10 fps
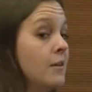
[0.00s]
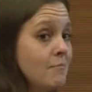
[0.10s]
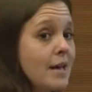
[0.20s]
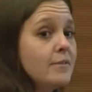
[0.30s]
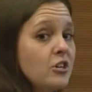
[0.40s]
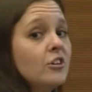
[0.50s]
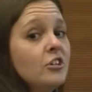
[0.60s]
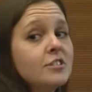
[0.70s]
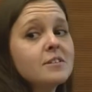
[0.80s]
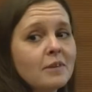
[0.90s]
Maybe you
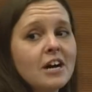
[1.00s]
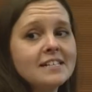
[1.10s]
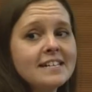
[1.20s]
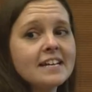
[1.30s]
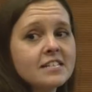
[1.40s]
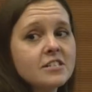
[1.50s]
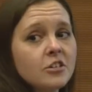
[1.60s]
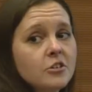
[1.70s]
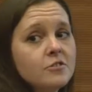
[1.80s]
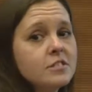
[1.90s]
use some context
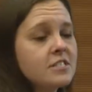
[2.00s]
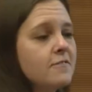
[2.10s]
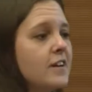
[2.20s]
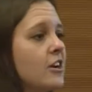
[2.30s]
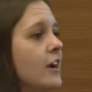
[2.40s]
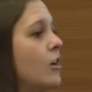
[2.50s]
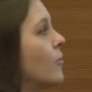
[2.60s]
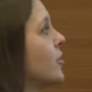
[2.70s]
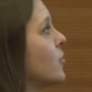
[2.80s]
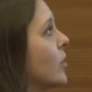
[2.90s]
clues to figure out
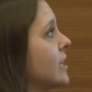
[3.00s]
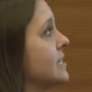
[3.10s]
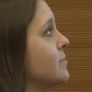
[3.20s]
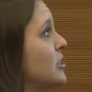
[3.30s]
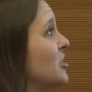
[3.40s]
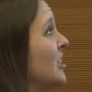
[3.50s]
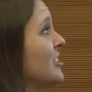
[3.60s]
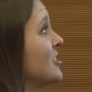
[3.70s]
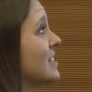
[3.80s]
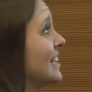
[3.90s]
what the word is, but you're
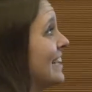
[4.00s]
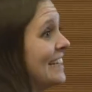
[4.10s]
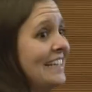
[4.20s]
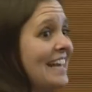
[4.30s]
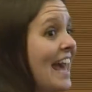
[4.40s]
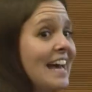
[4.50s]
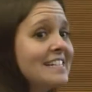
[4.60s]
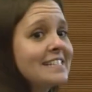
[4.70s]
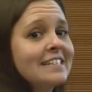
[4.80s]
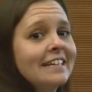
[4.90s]
not just going to
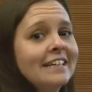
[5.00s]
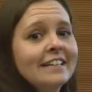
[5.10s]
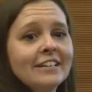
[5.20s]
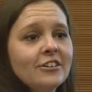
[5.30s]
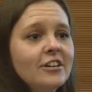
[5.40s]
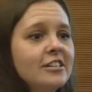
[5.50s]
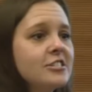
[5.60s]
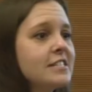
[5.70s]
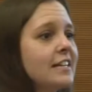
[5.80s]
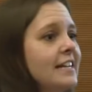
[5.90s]
guess. You're not
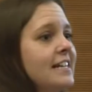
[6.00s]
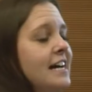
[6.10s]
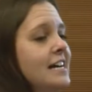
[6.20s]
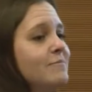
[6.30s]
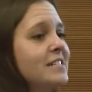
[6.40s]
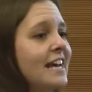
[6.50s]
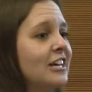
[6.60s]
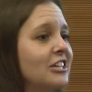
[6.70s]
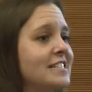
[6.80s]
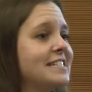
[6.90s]
just going to um, take
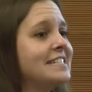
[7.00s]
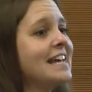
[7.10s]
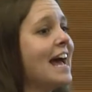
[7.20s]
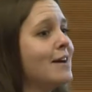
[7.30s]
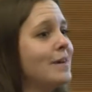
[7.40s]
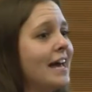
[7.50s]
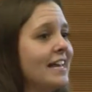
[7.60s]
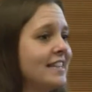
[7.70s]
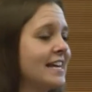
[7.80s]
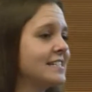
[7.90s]
a good stab at
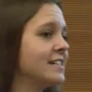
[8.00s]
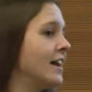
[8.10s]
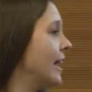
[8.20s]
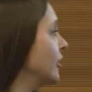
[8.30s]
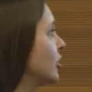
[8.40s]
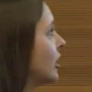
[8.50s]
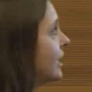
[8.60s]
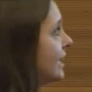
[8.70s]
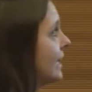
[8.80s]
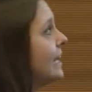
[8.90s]
it. That's not how you're going
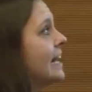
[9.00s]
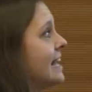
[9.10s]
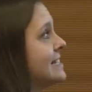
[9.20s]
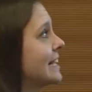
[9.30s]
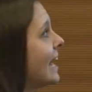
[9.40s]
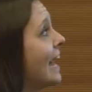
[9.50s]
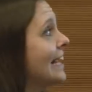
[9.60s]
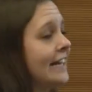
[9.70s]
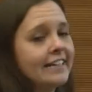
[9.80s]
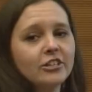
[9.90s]
to get
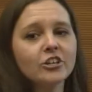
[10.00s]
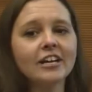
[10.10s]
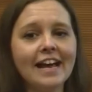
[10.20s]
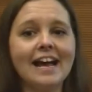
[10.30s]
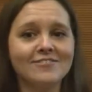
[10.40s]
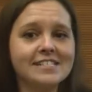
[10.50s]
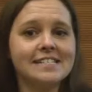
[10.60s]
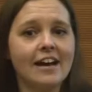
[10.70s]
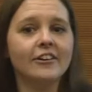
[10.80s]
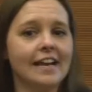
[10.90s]
Hezekiah. You're going to have to
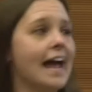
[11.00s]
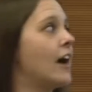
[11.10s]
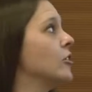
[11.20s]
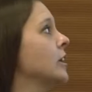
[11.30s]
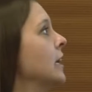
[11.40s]
sound it out.